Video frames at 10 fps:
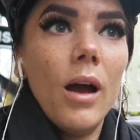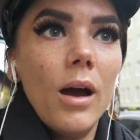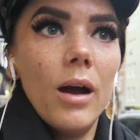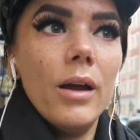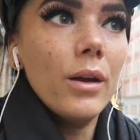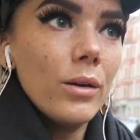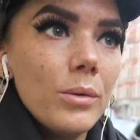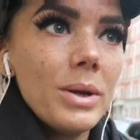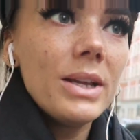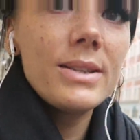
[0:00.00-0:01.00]
I
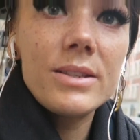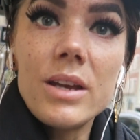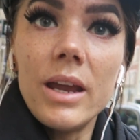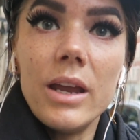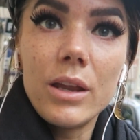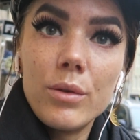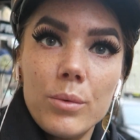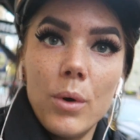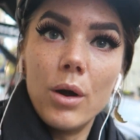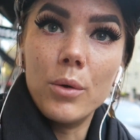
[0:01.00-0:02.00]
always take the
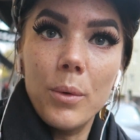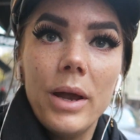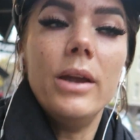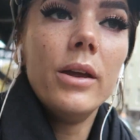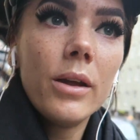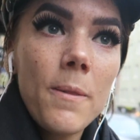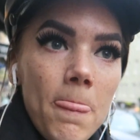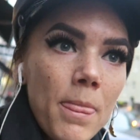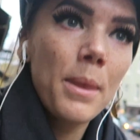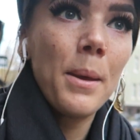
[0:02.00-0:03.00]
wrong way
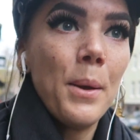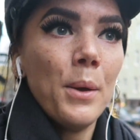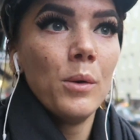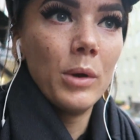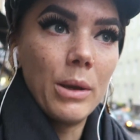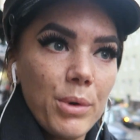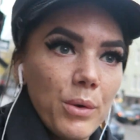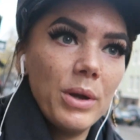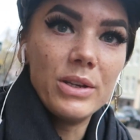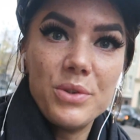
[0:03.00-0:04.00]
when I'm
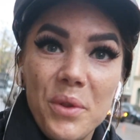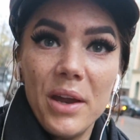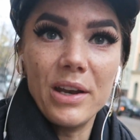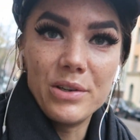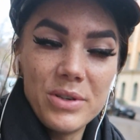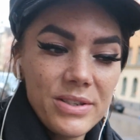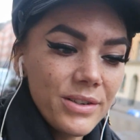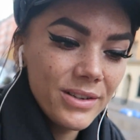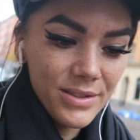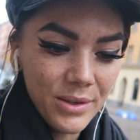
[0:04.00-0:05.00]
going to the
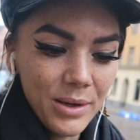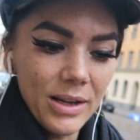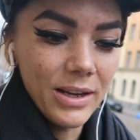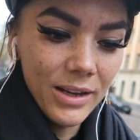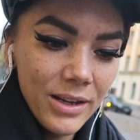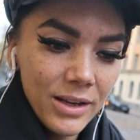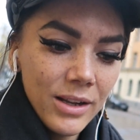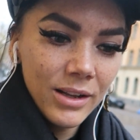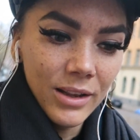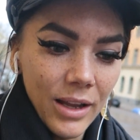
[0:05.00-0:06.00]
hairdresser, so I
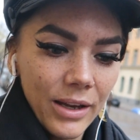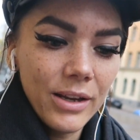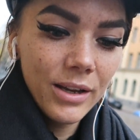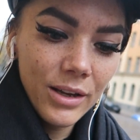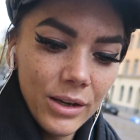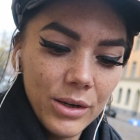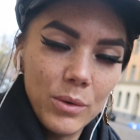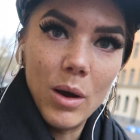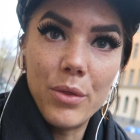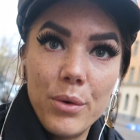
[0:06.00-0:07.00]
like
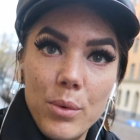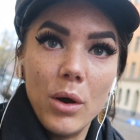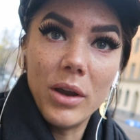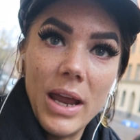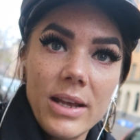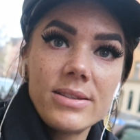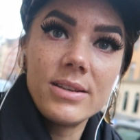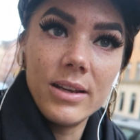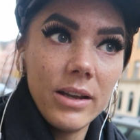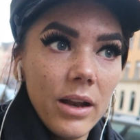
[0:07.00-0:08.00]
go out the wrong
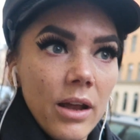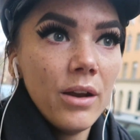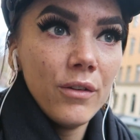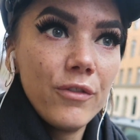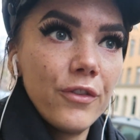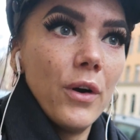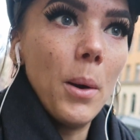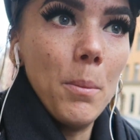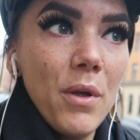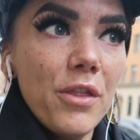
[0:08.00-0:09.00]
exit
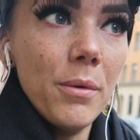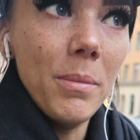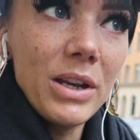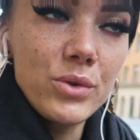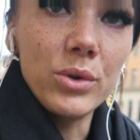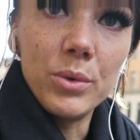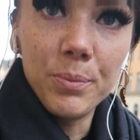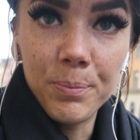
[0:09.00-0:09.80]
from the metro.